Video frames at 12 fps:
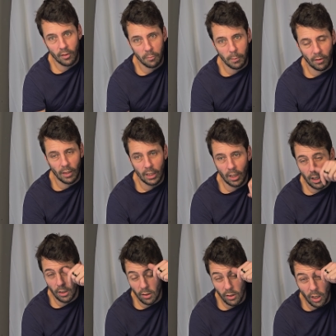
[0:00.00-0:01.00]
spent like
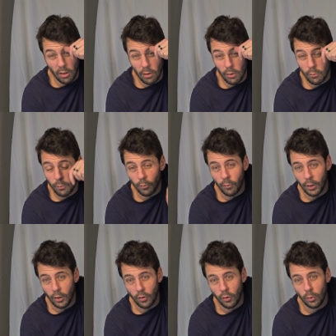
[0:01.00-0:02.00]
$100 for
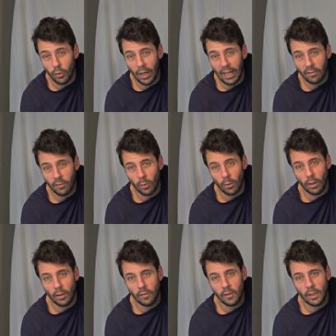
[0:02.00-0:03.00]
freaking 2 glass
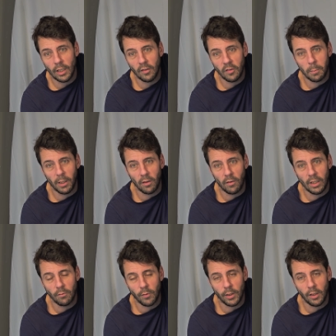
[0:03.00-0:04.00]
doors, and I spent
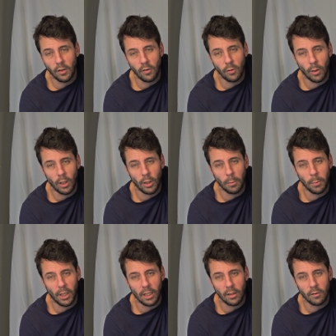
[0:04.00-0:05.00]
like freaking
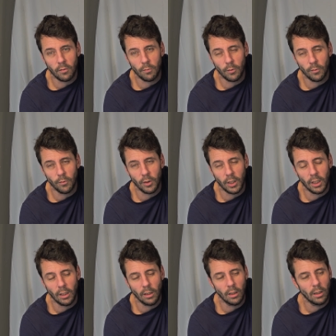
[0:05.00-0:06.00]
$200 for
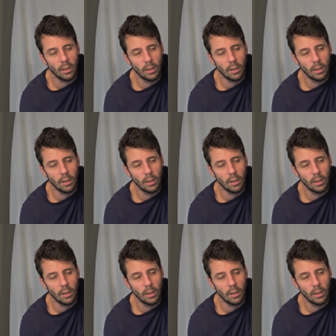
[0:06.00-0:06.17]
freaking